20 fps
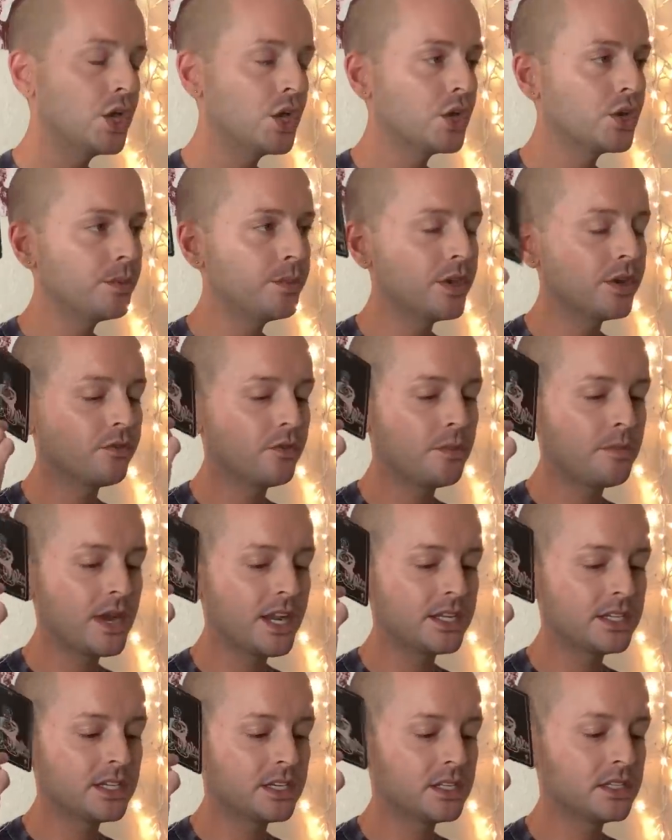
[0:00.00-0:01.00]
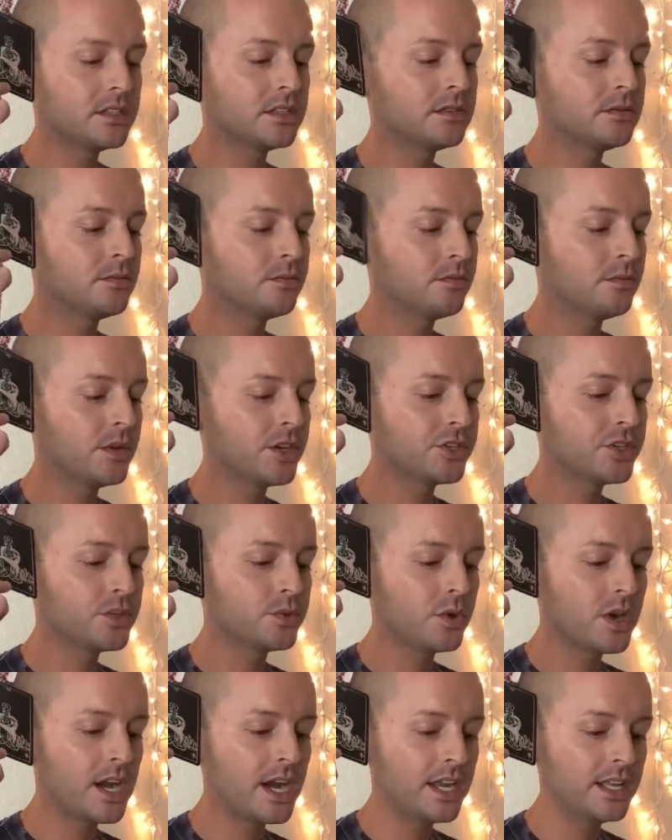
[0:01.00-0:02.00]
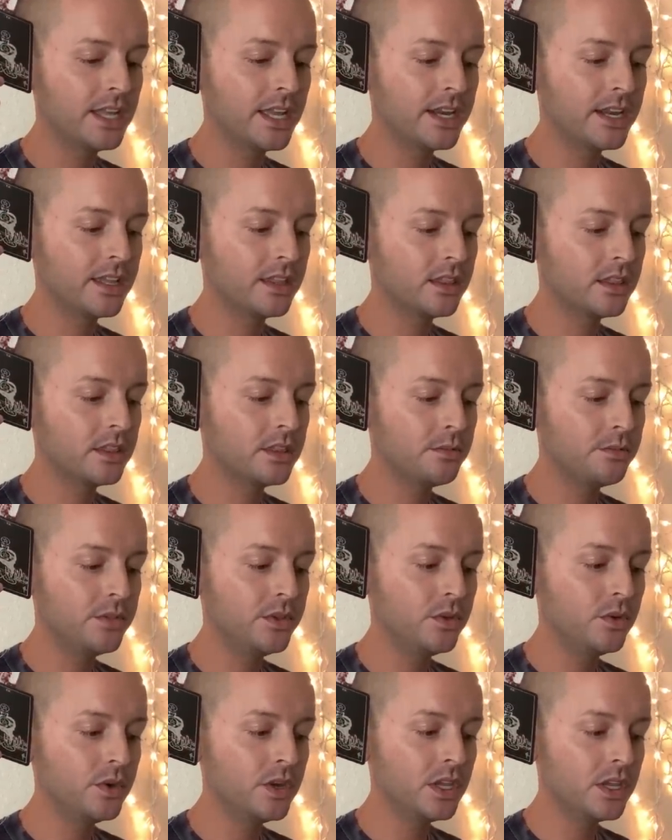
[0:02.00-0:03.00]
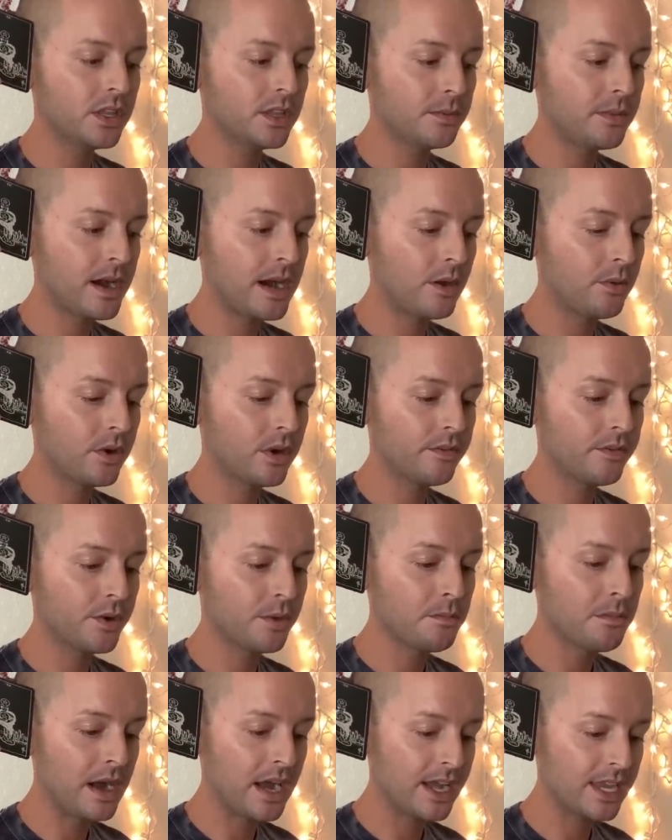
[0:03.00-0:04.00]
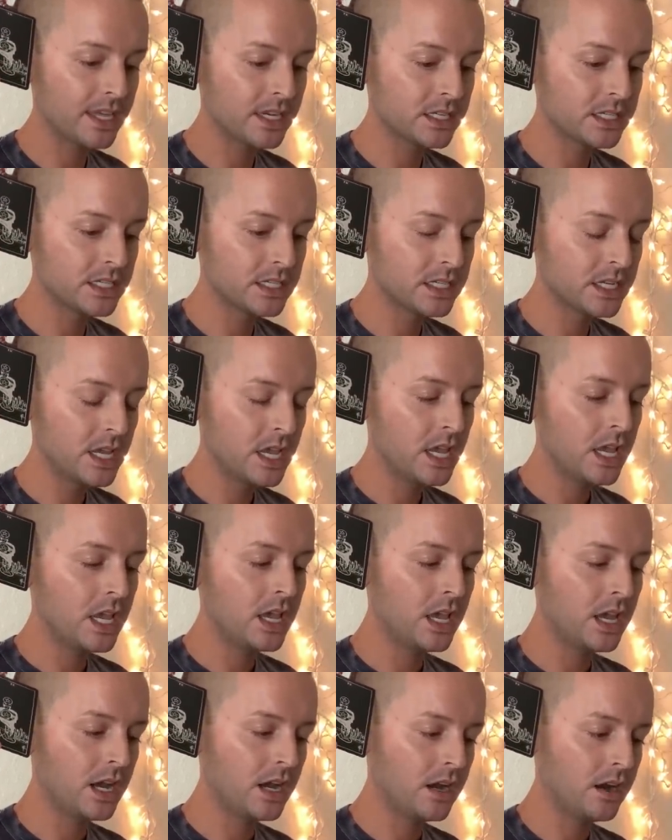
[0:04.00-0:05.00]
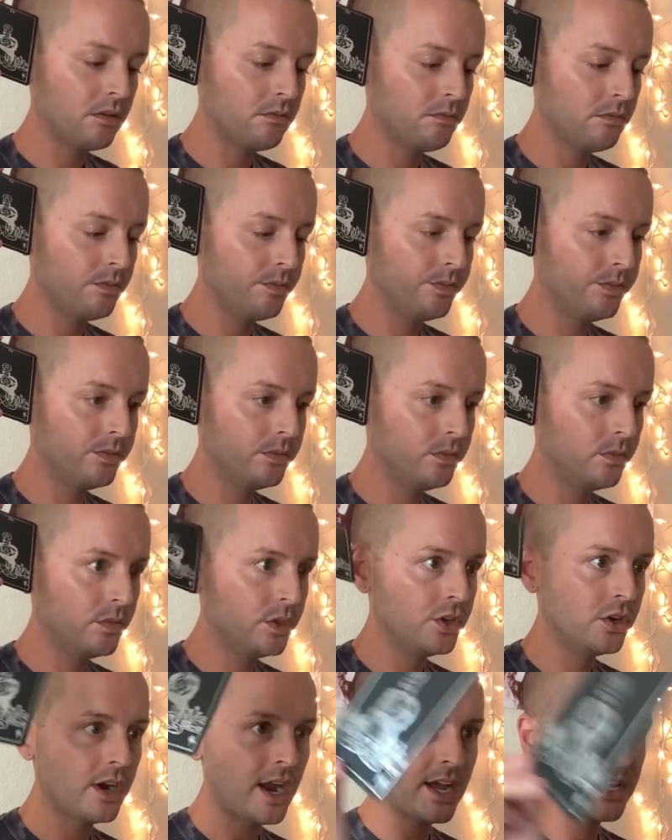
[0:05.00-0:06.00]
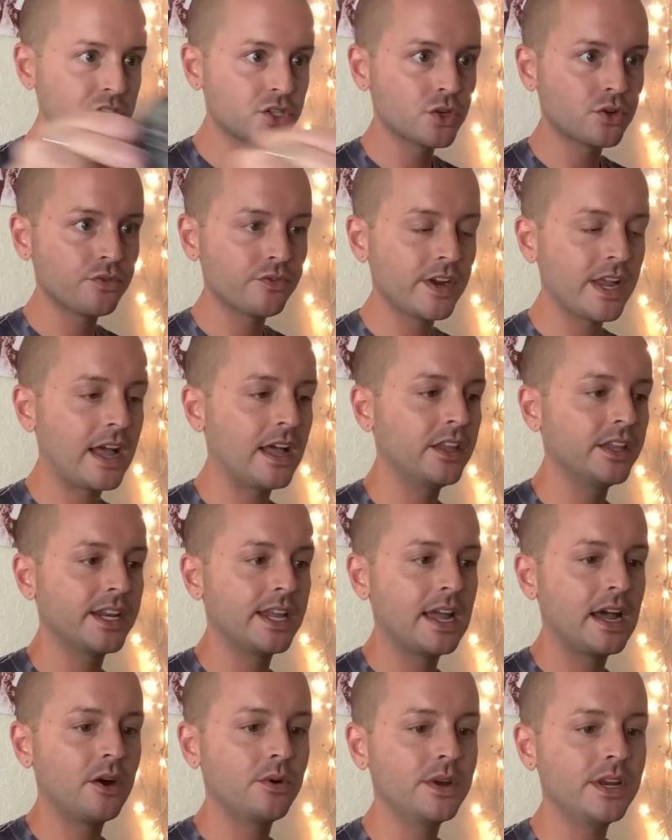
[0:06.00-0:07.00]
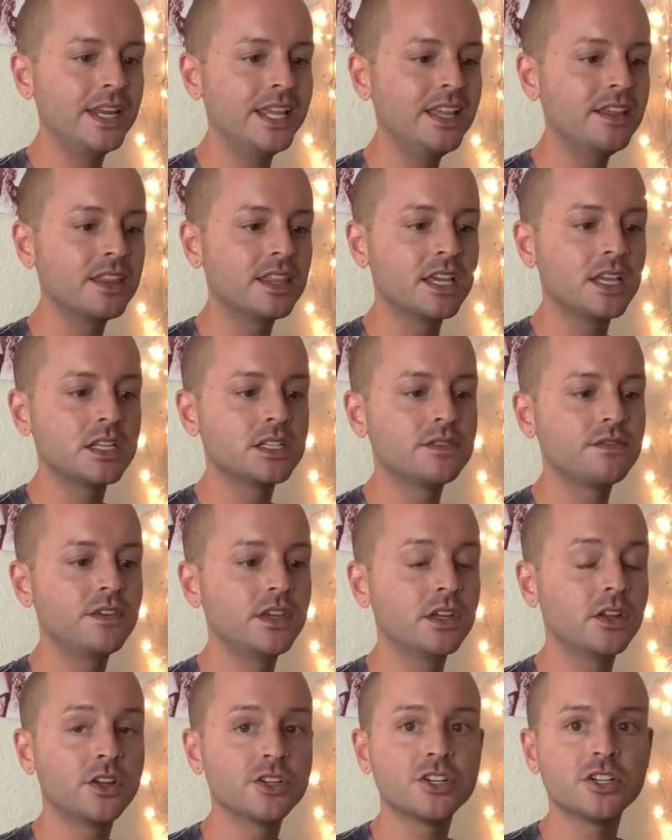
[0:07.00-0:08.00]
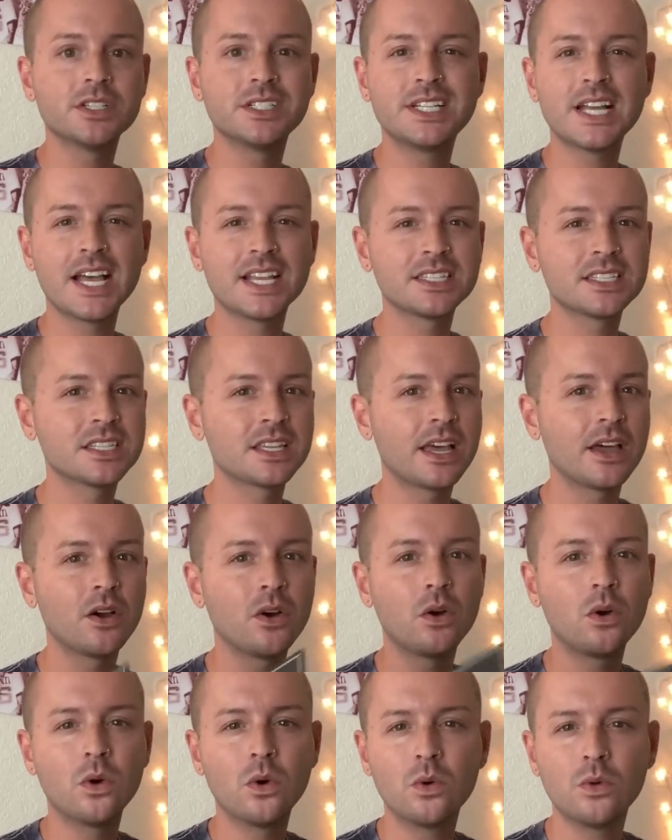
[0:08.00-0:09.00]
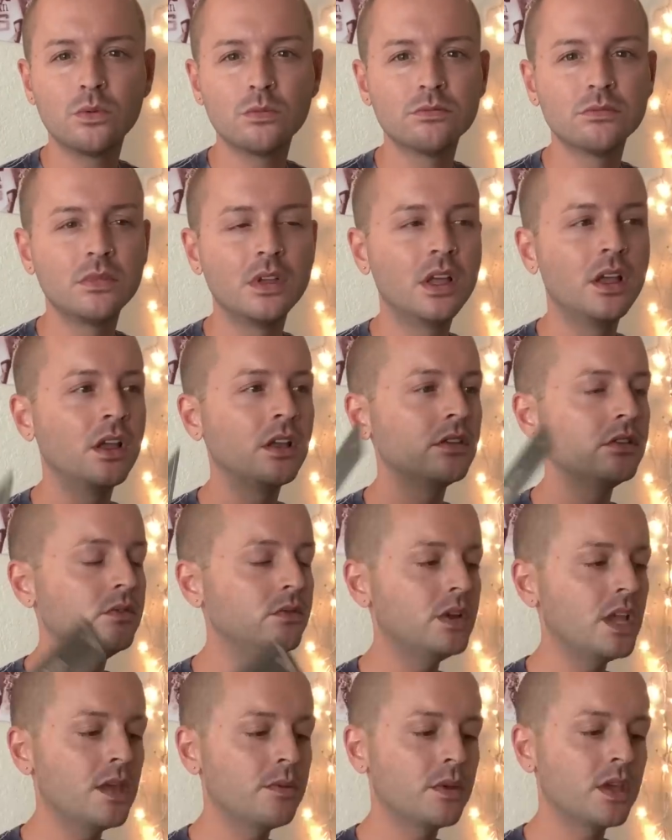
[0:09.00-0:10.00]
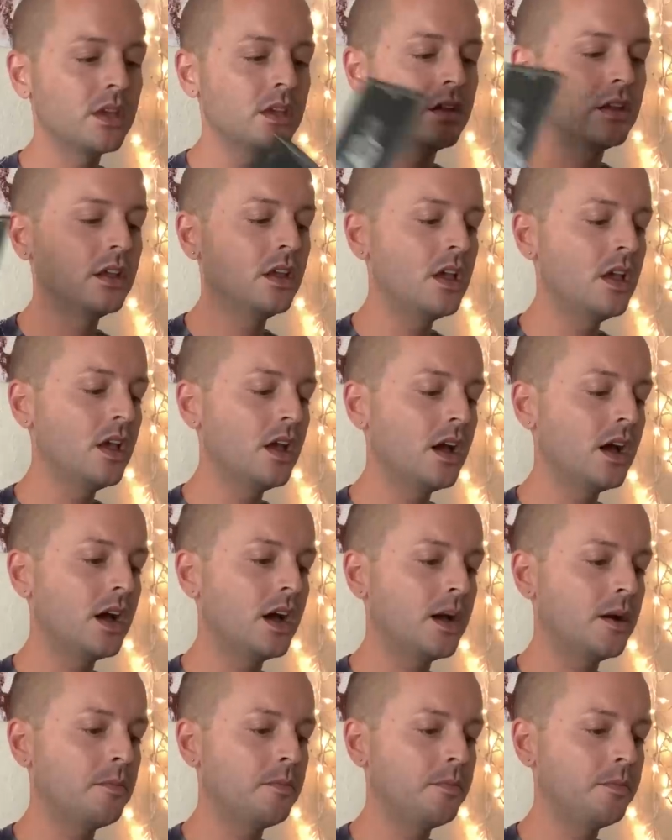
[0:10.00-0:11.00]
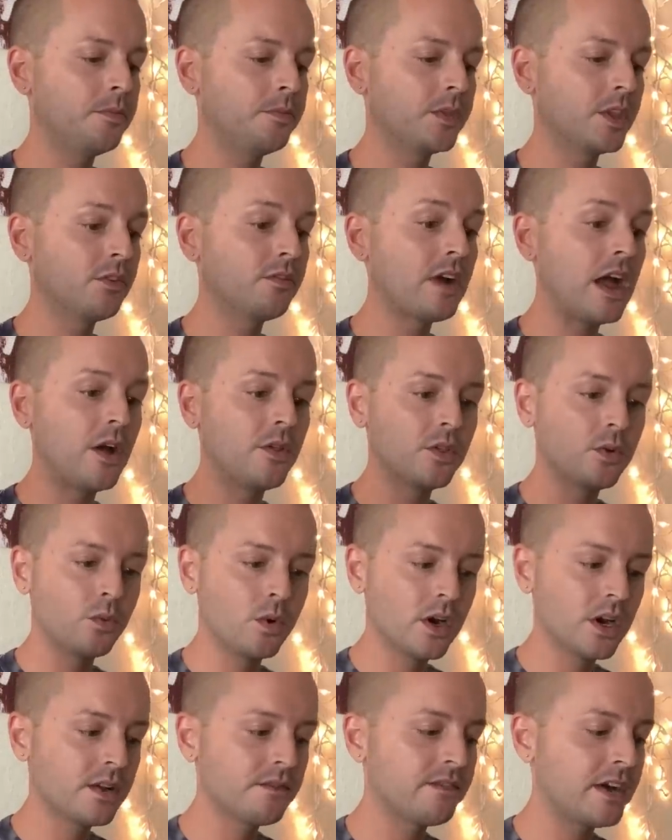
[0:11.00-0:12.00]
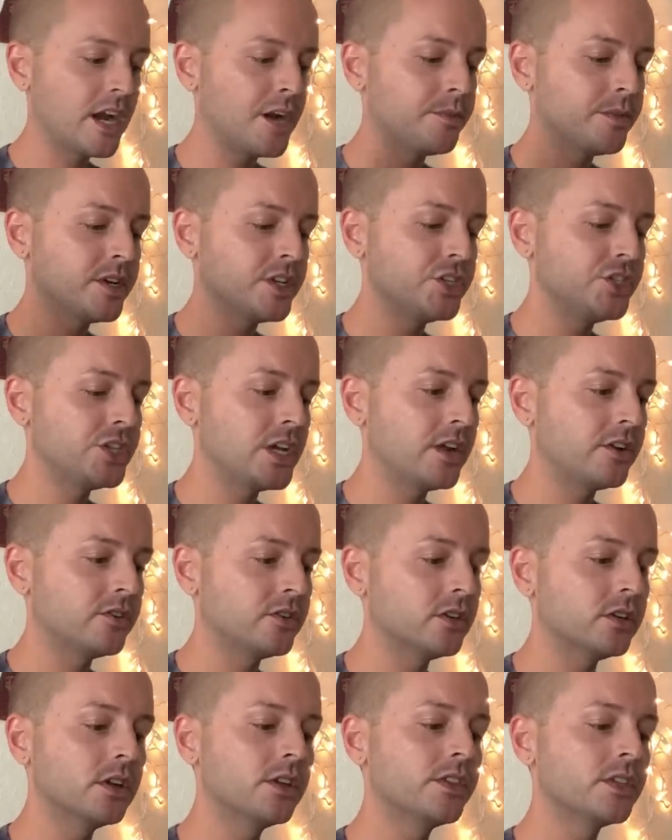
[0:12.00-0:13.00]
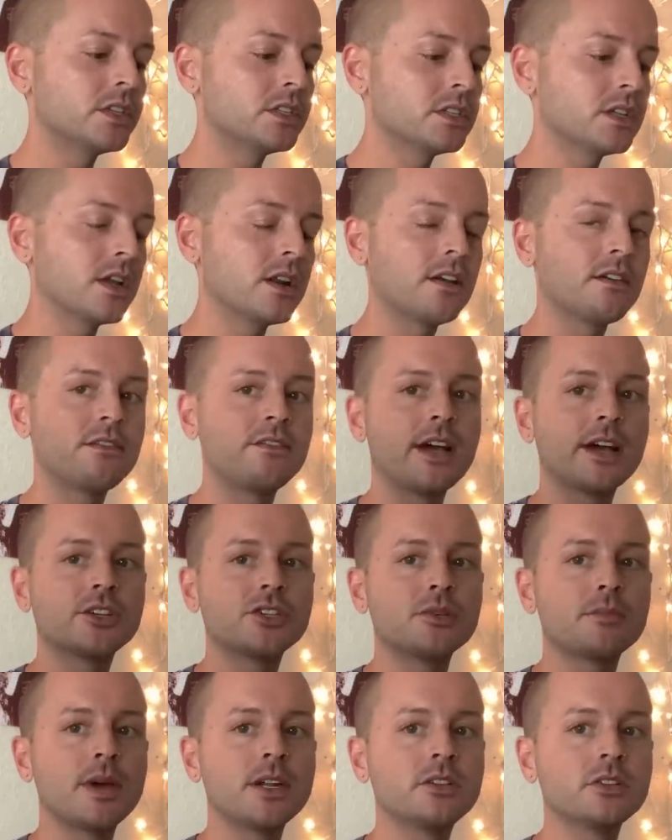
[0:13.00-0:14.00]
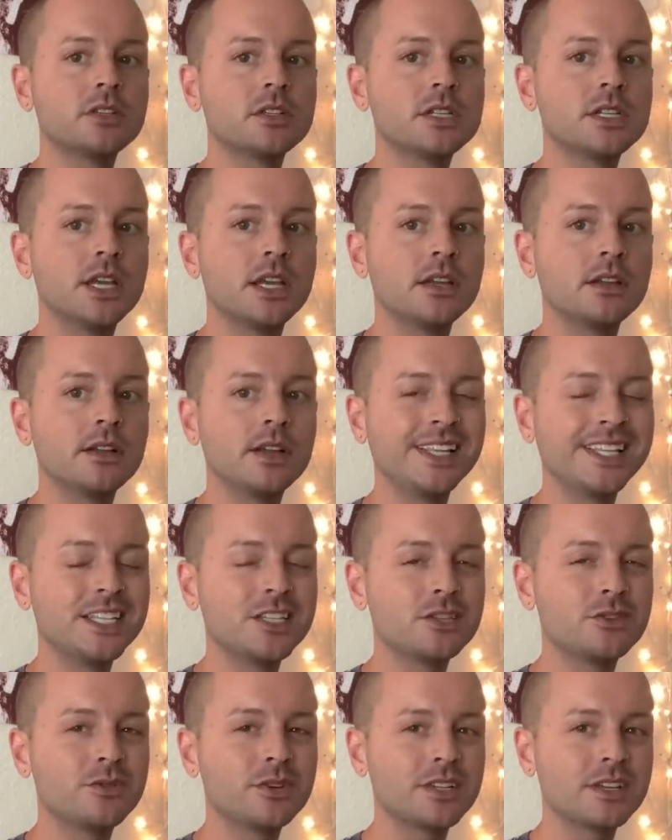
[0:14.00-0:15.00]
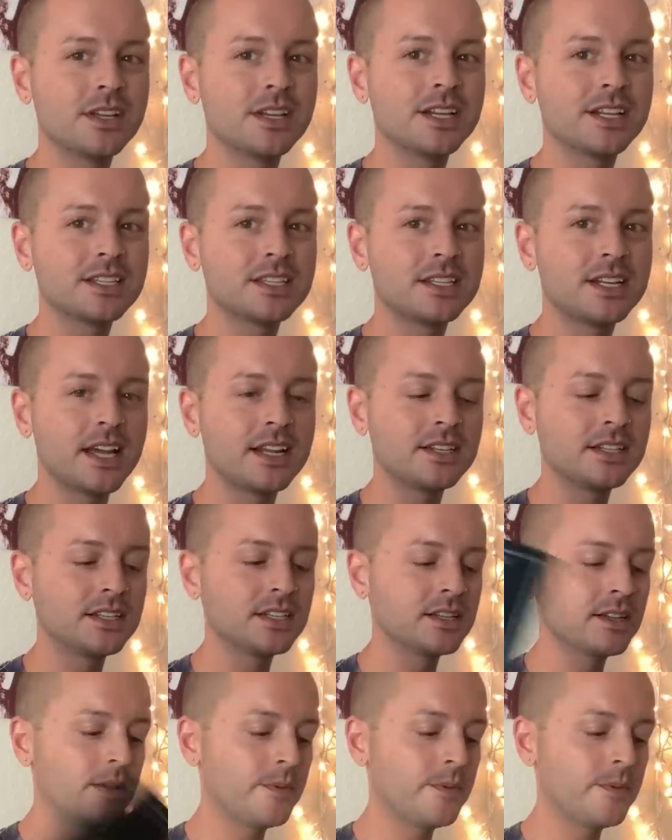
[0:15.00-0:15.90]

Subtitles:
you're being reminded, as much as we're highlighting the beauty and the power of your mind, your external reality, how neat things feel on your desk, at home, you name it, around the work environment in general, this is going to affect your mental state, at least to an extent,